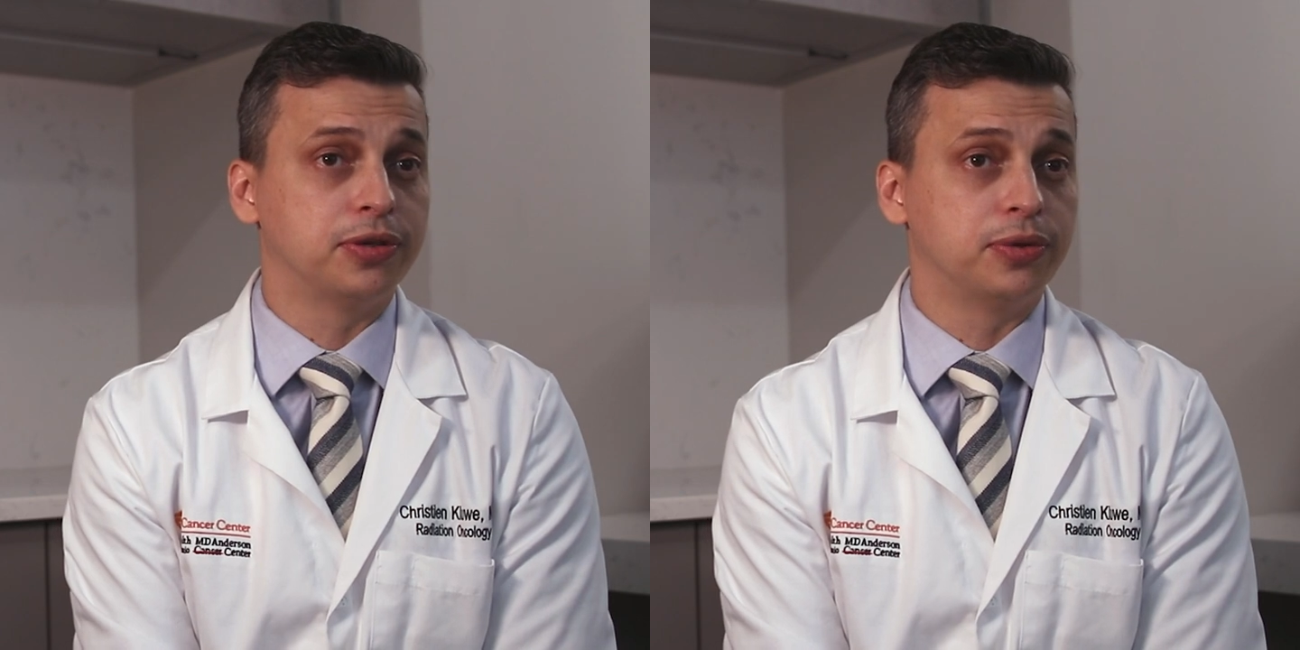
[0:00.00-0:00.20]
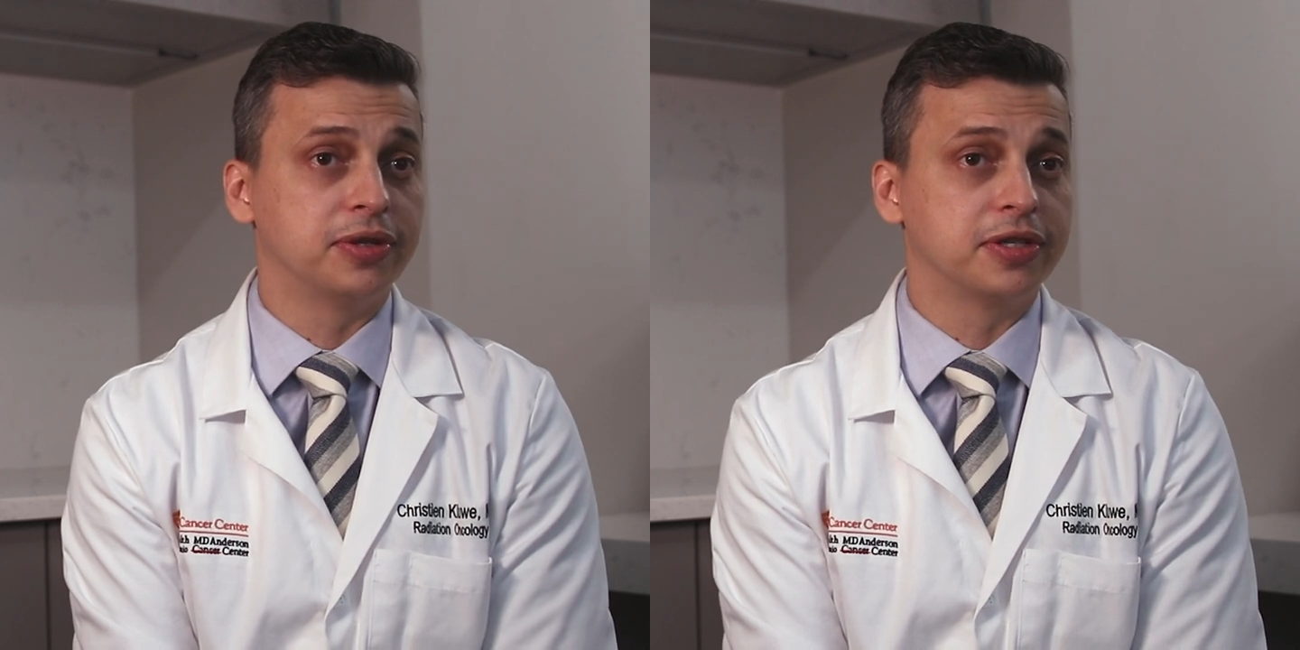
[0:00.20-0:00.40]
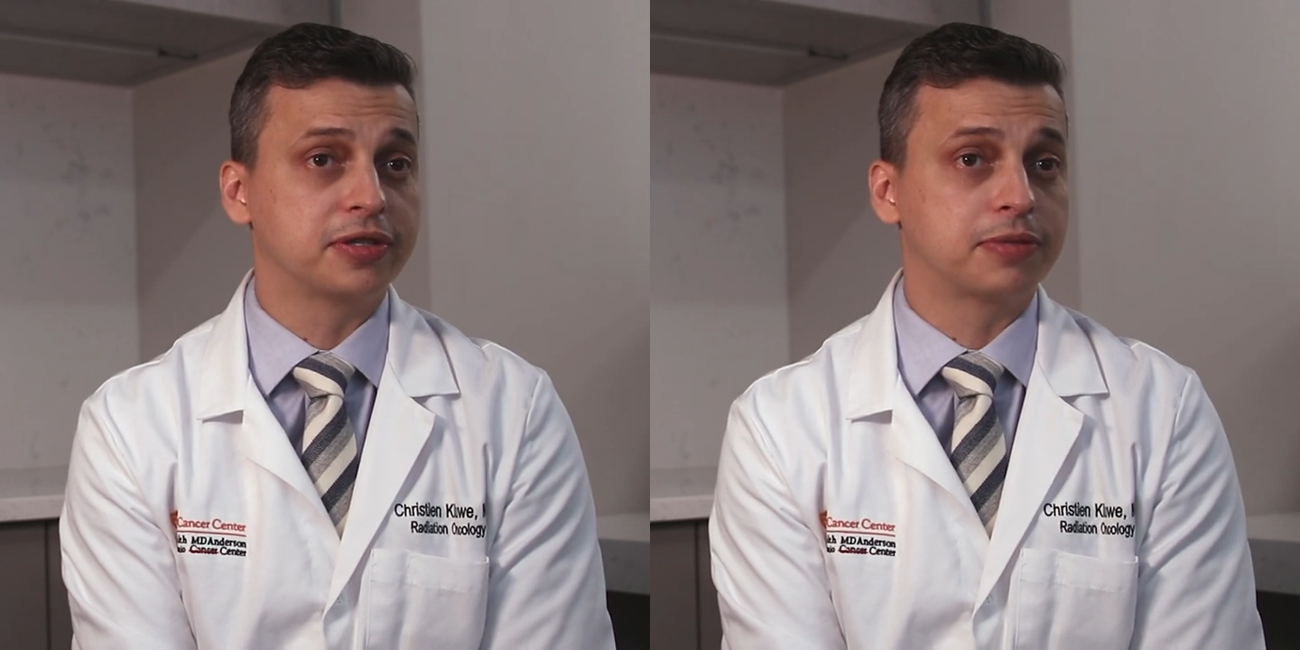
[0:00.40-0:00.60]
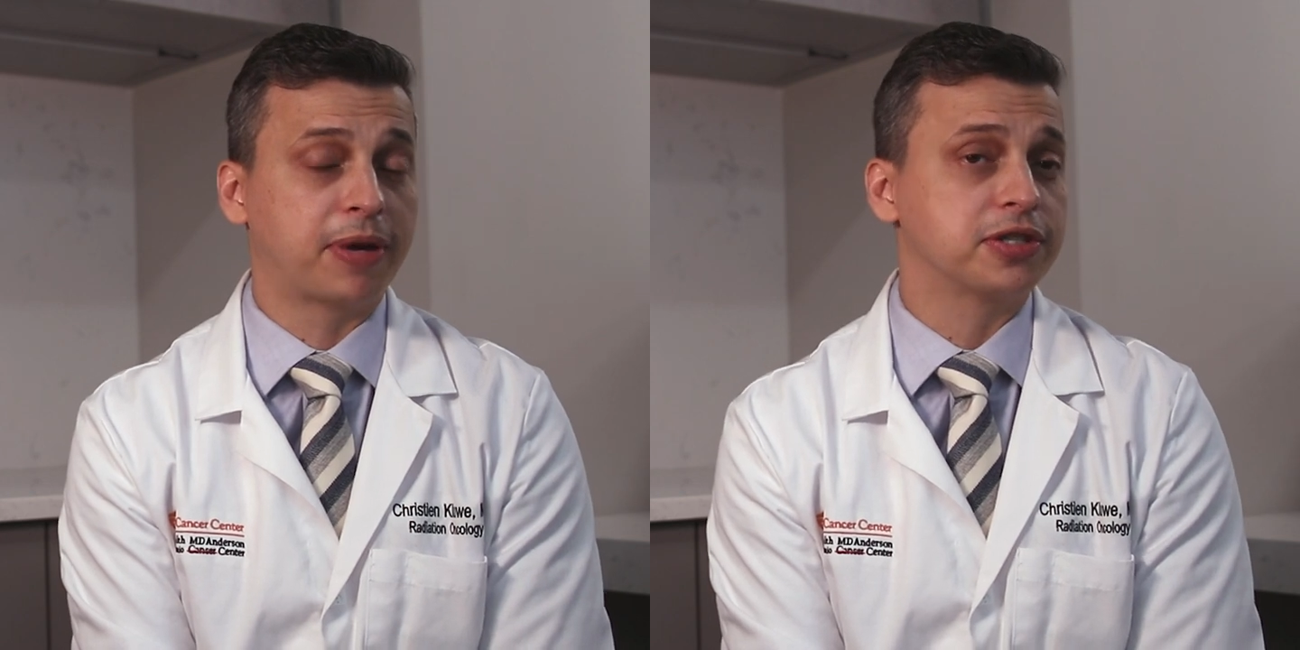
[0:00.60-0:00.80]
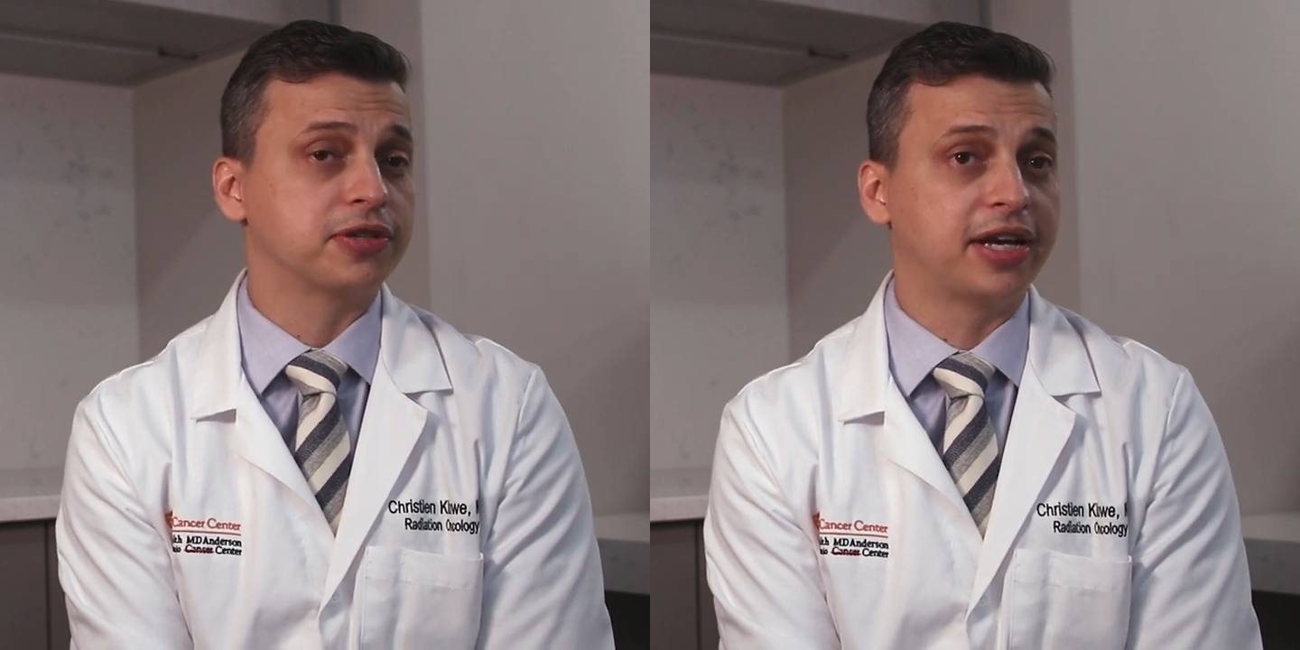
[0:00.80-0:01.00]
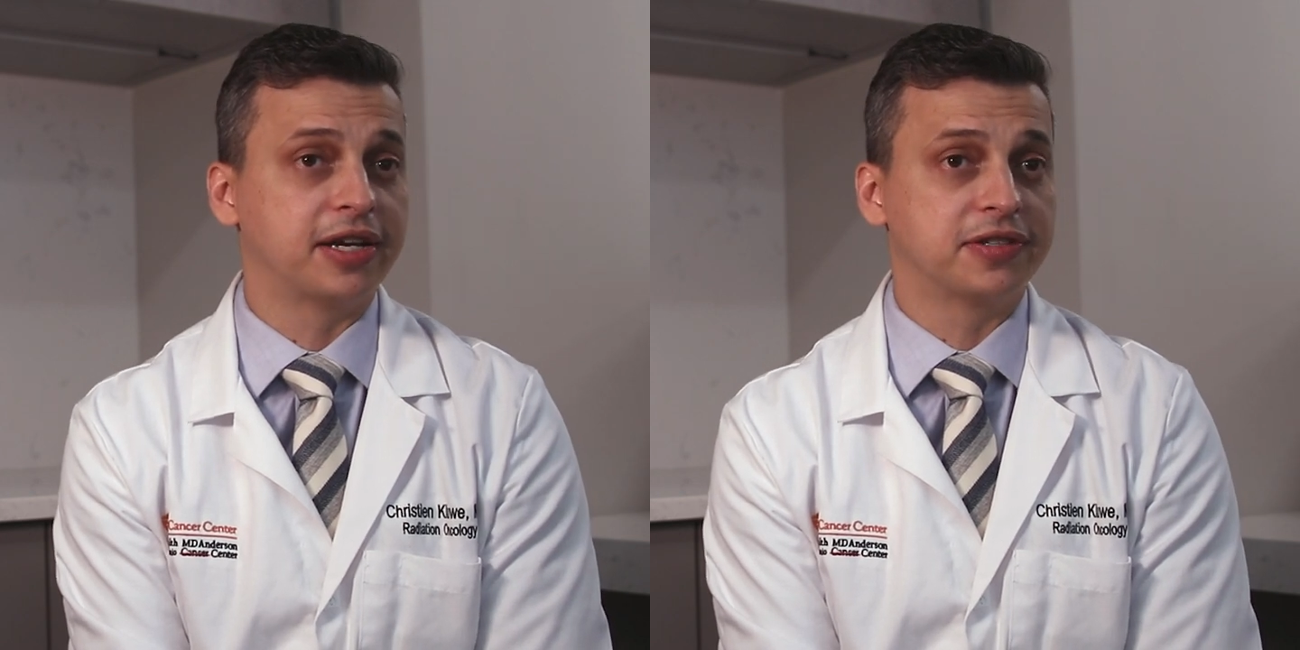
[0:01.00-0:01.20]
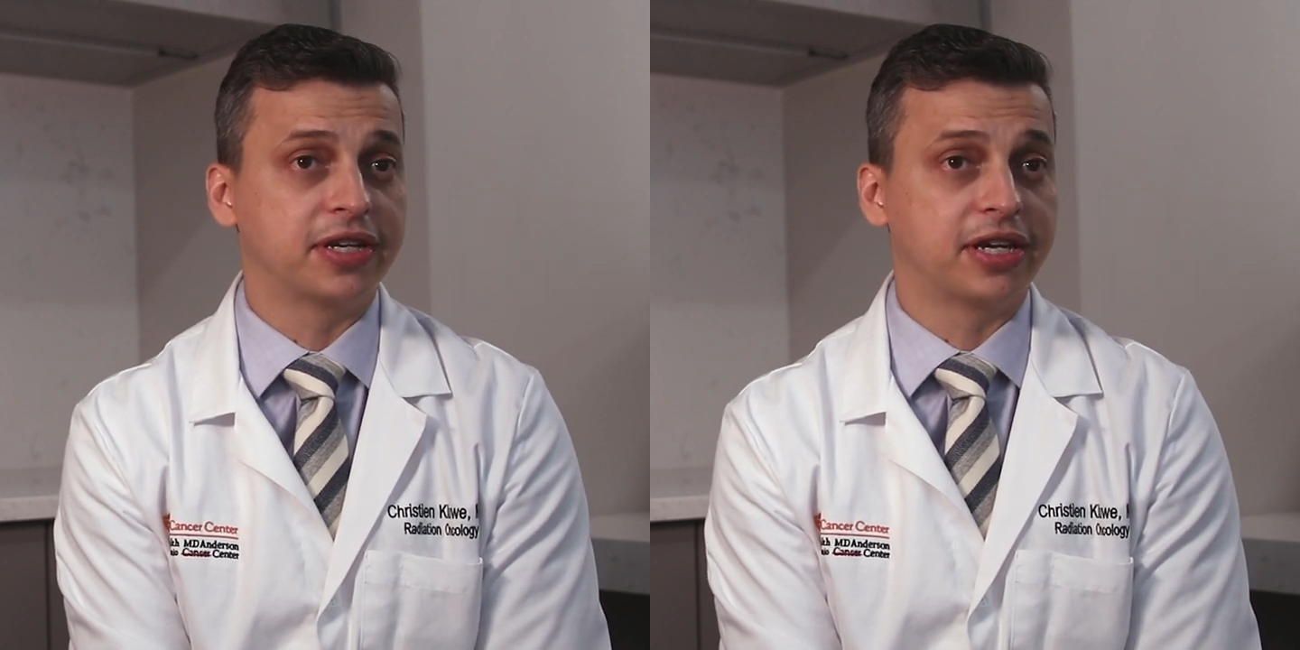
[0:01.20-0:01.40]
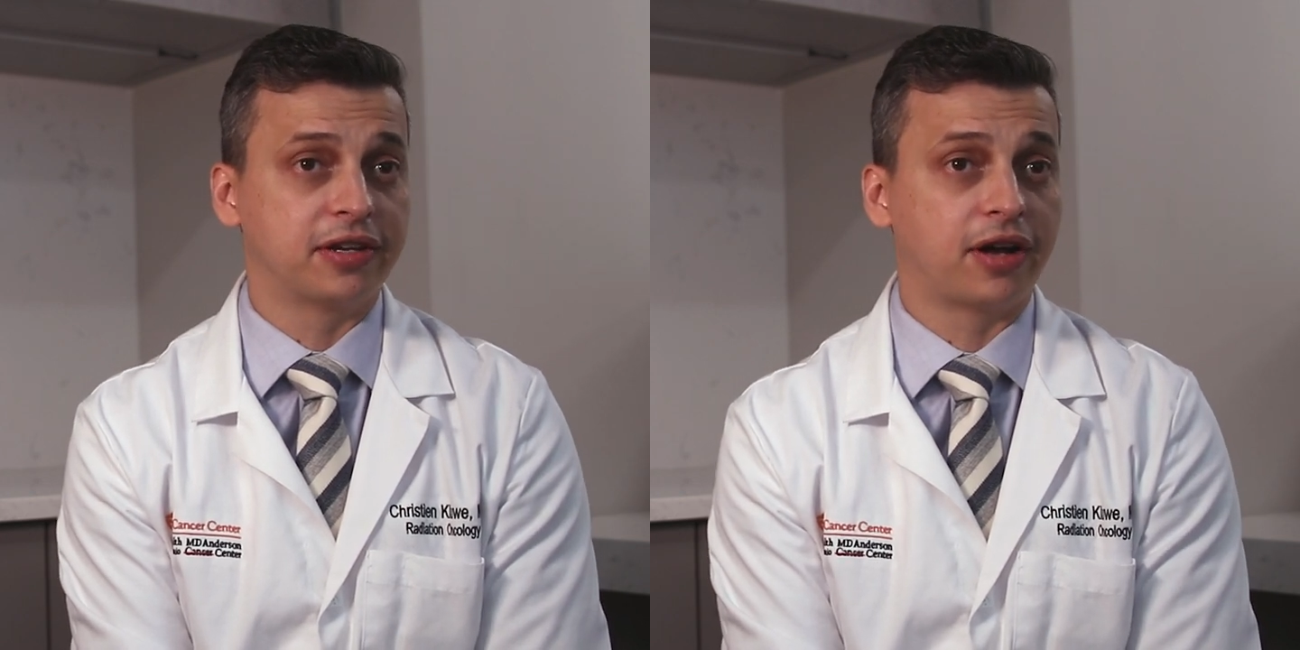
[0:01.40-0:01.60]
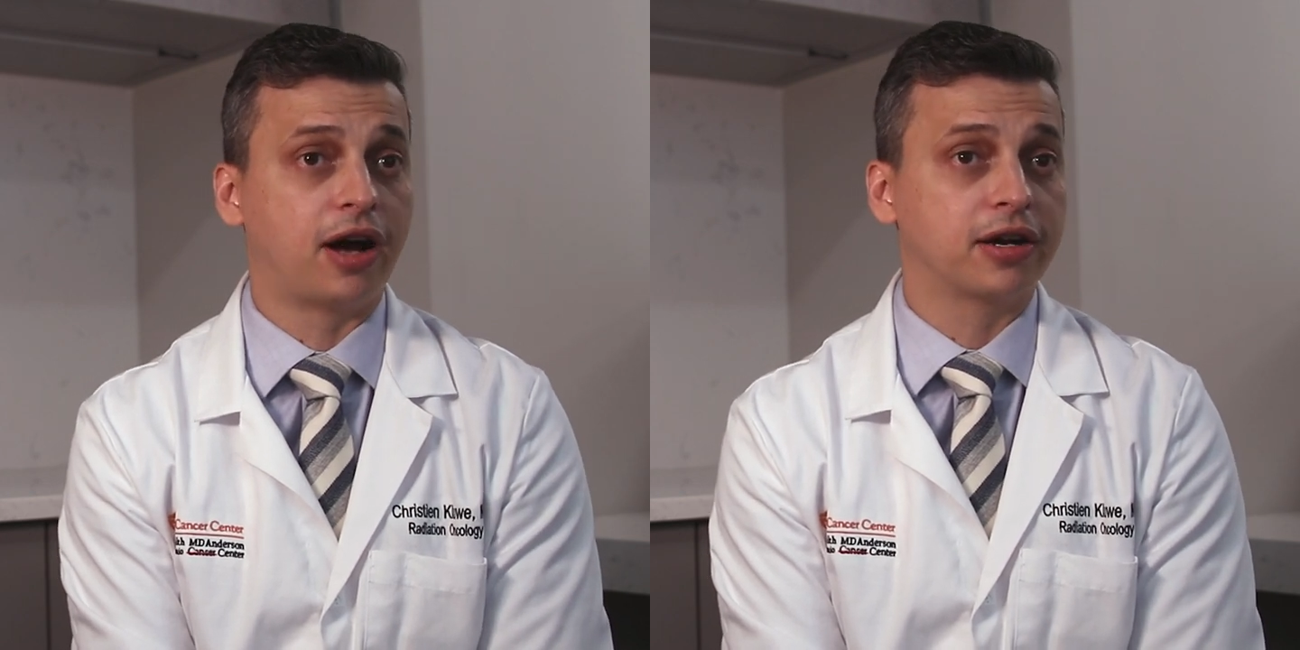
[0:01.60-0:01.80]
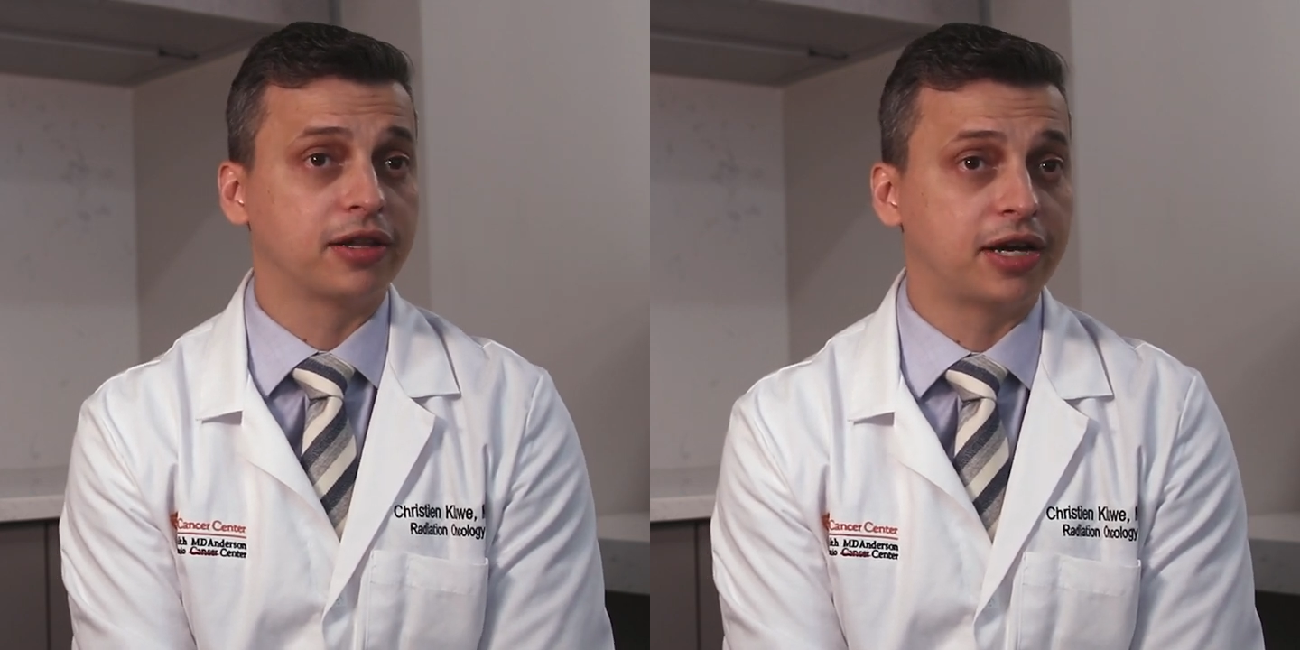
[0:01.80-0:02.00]
who is specializing in
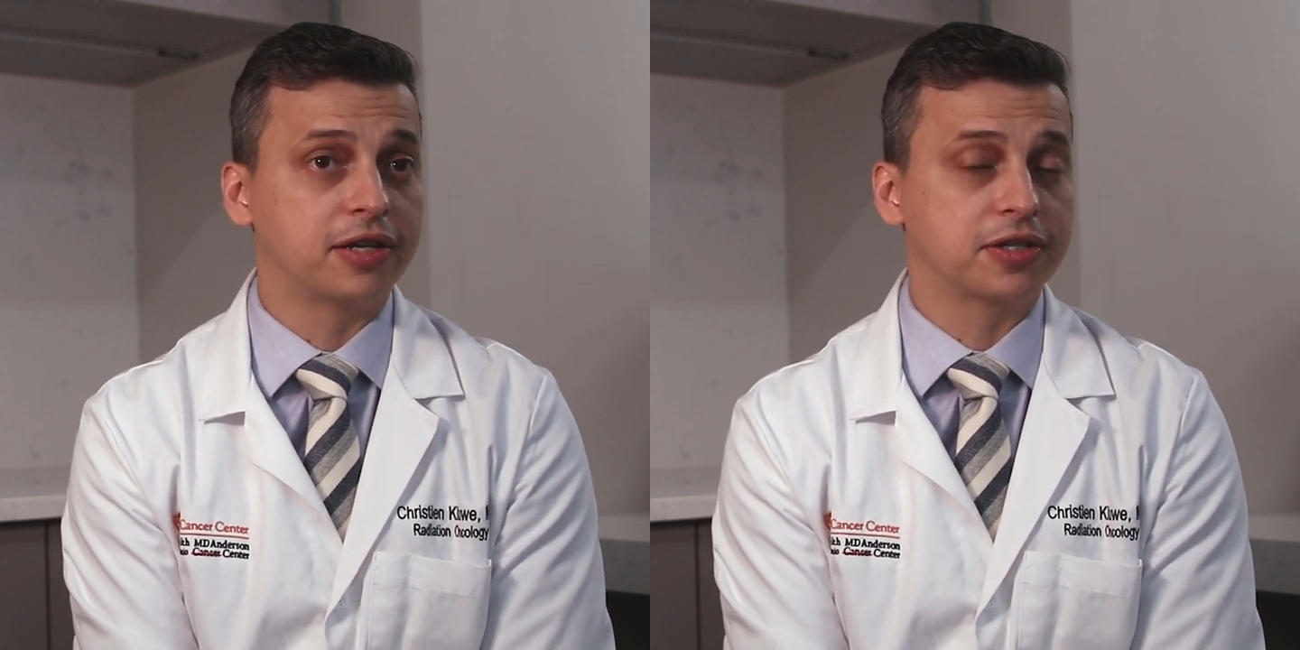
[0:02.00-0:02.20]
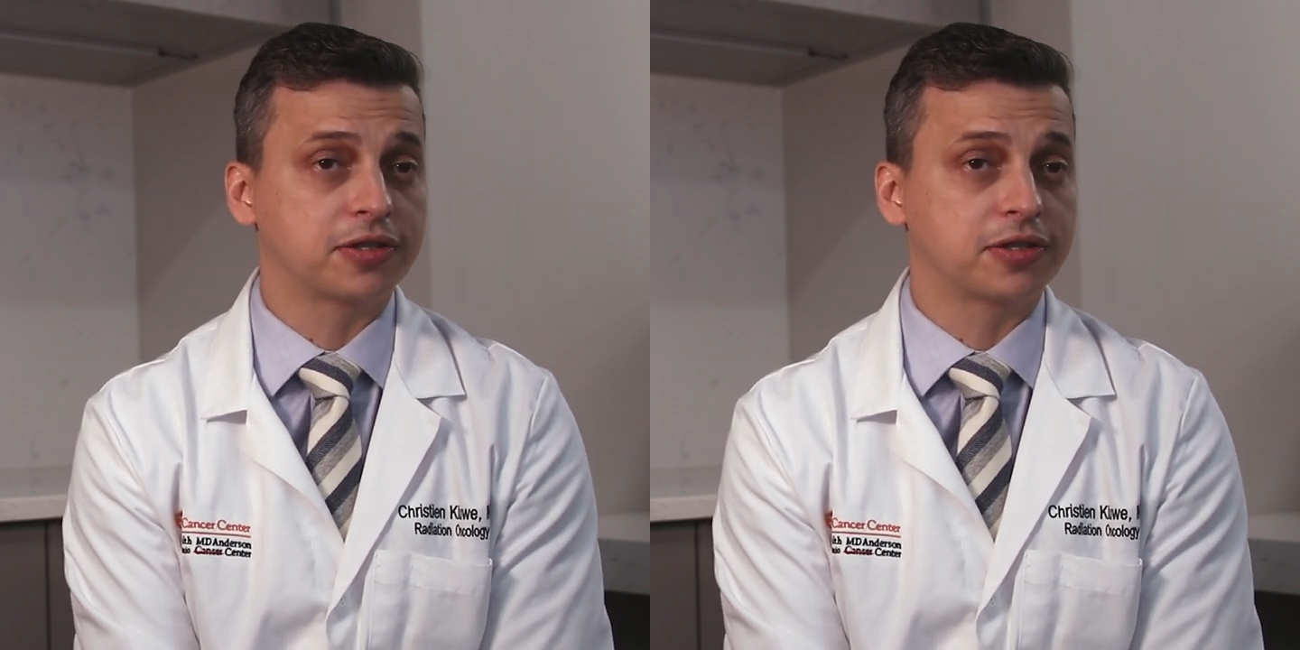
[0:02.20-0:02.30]
oncologic